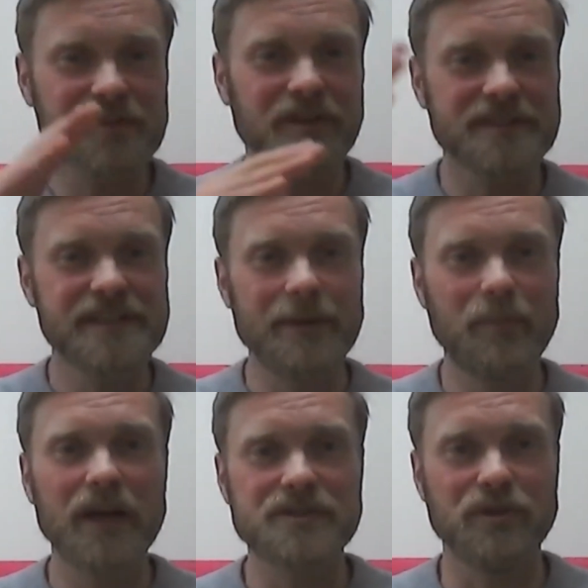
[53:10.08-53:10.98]
kind of saying
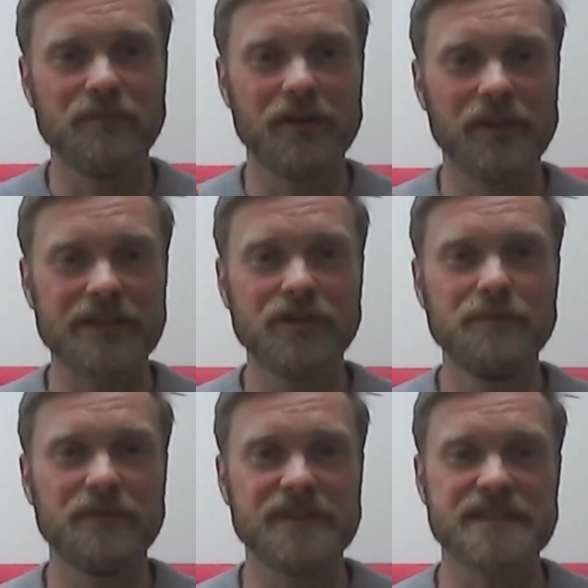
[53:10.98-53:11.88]
bye to him on that
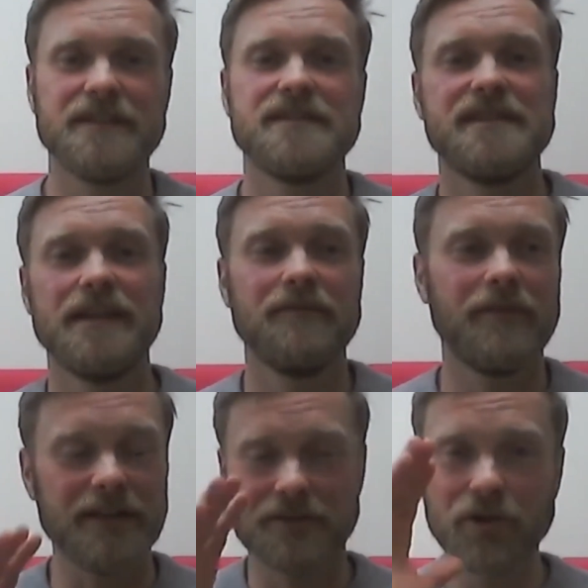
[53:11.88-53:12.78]
treatment visit, I said,
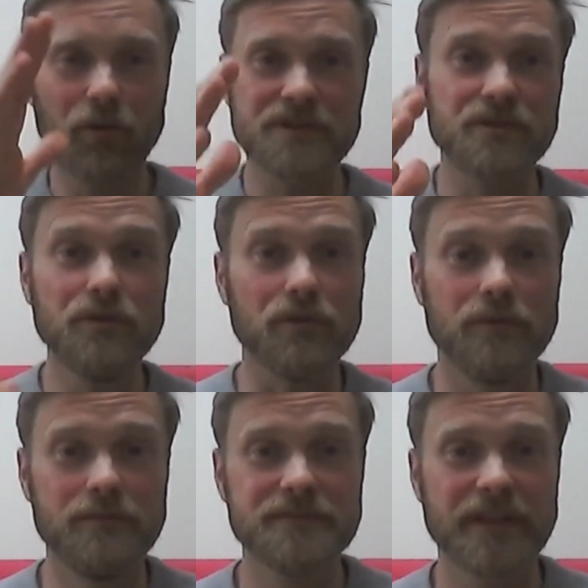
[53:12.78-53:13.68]
right, you know what to do.
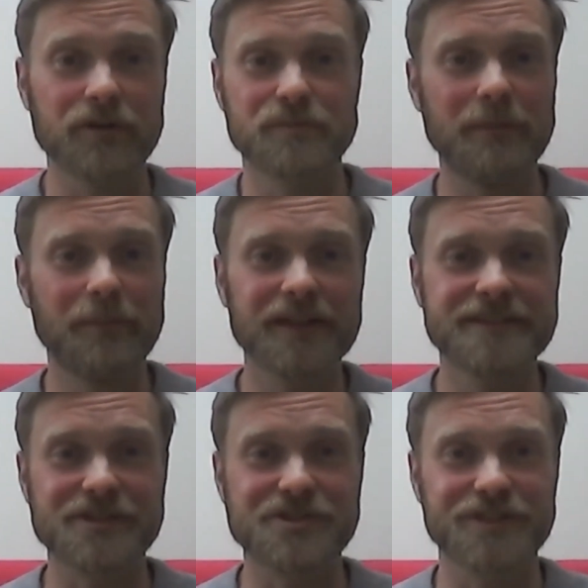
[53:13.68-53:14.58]
That was my
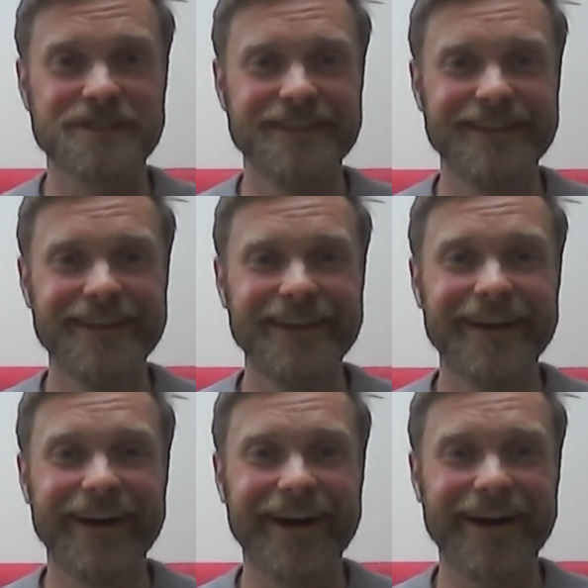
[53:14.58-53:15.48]
parting shot
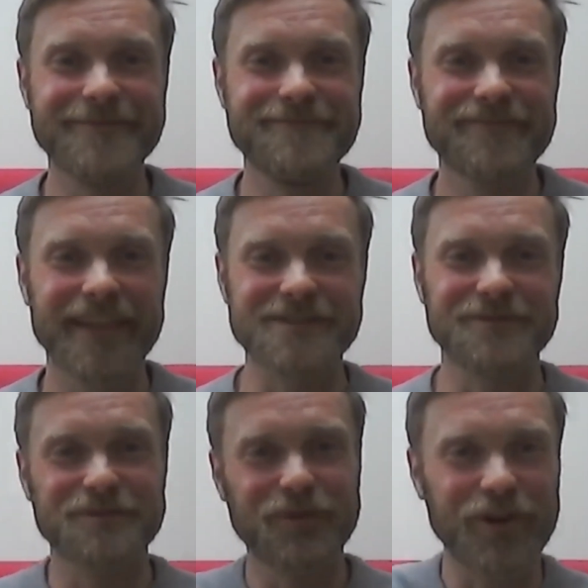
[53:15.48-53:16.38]
as he
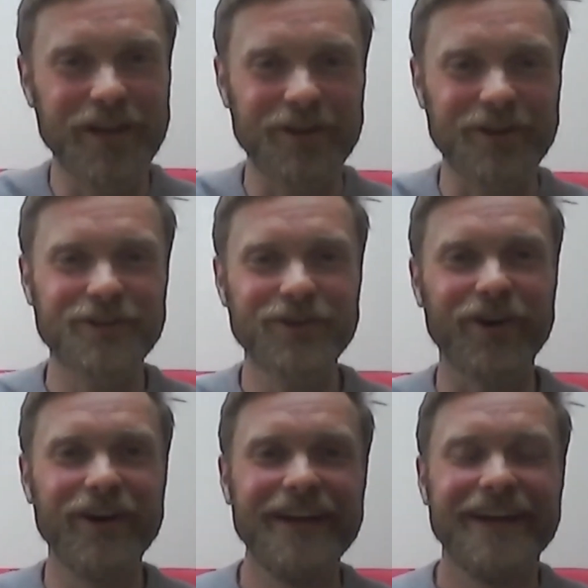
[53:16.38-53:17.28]
was walking out of the
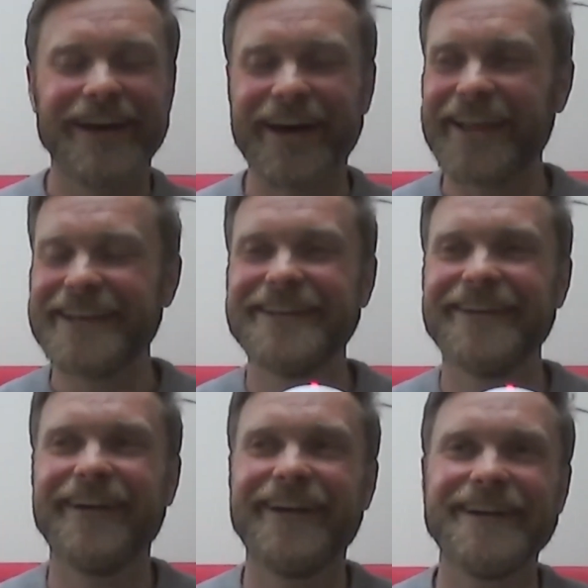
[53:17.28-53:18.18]
door. And
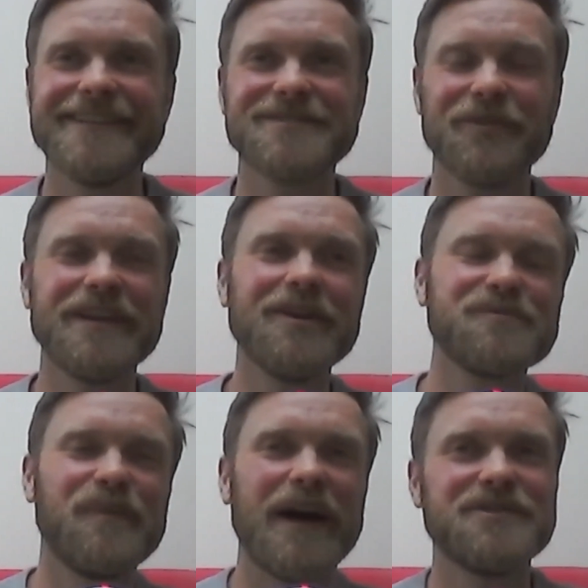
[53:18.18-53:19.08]
so he comes
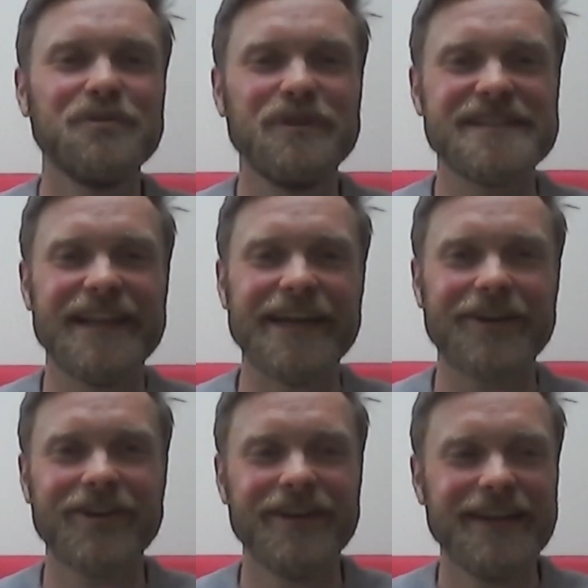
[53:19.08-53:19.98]
back 2 weeks
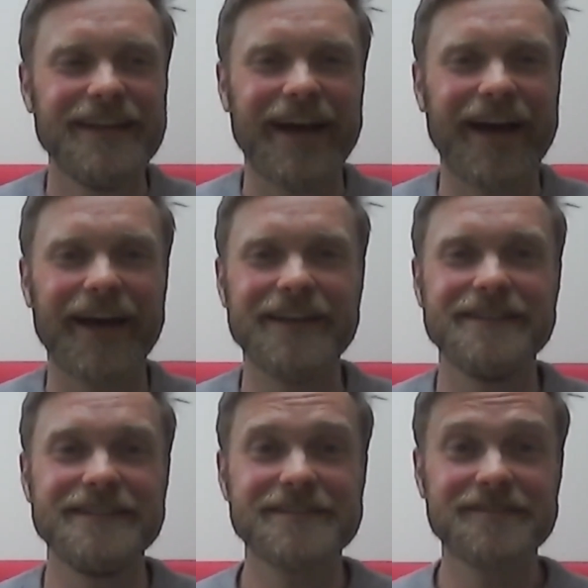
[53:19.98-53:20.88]
later
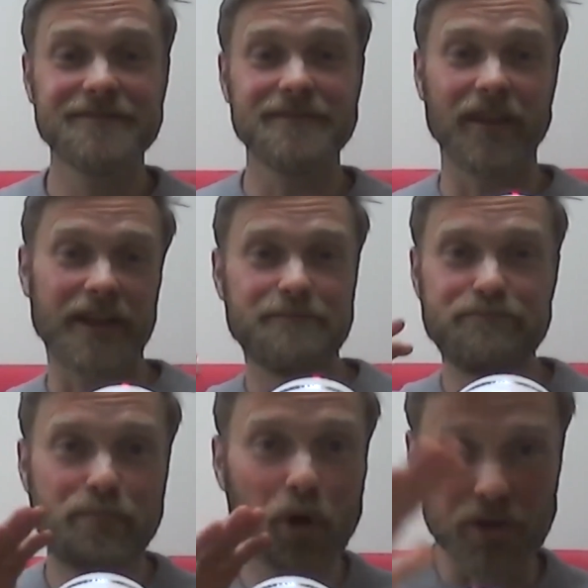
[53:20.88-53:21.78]
and he's like
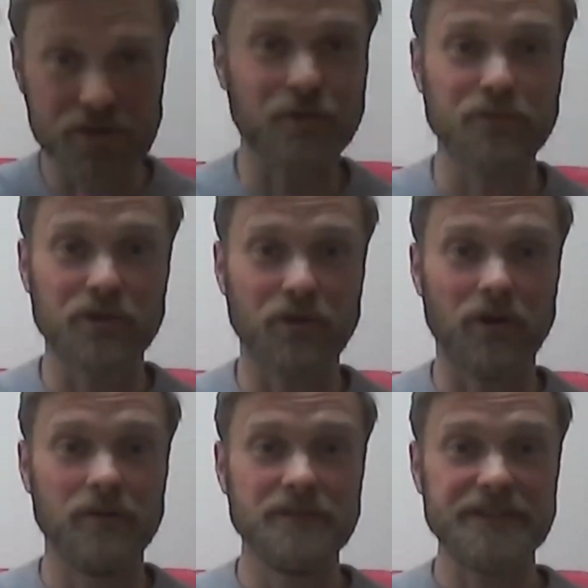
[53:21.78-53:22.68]
burst through the
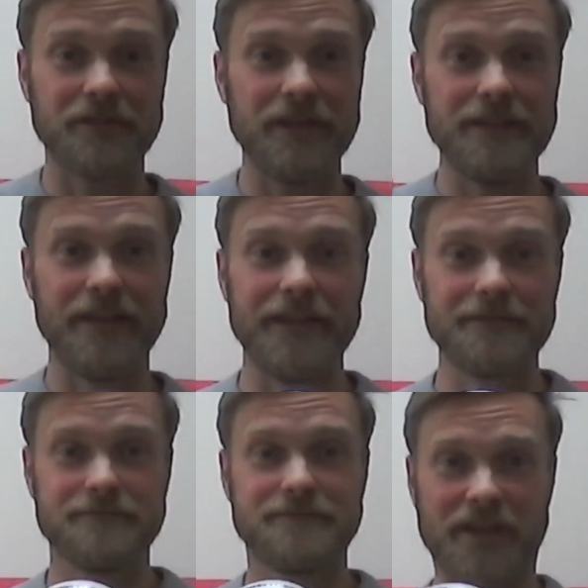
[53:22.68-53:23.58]
door, literally like,
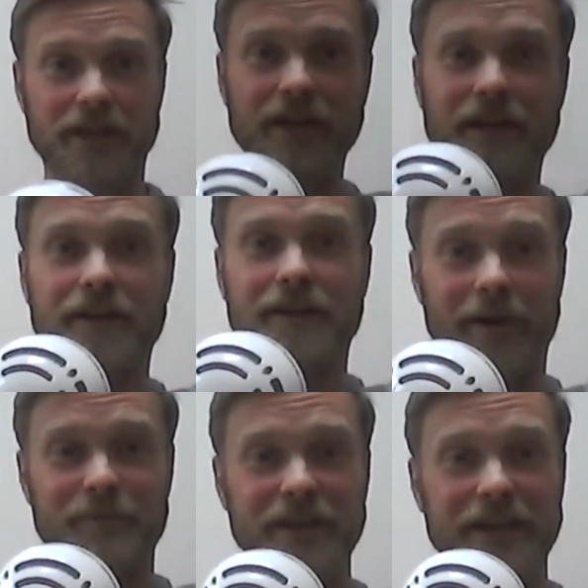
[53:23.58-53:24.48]
ta-da,
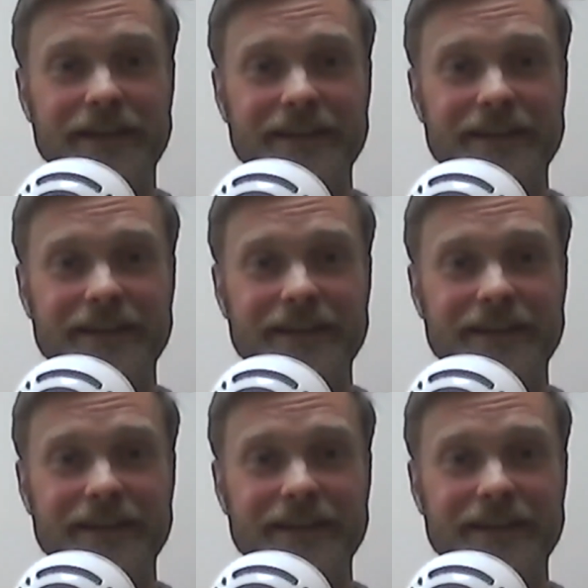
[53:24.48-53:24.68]
I'm here.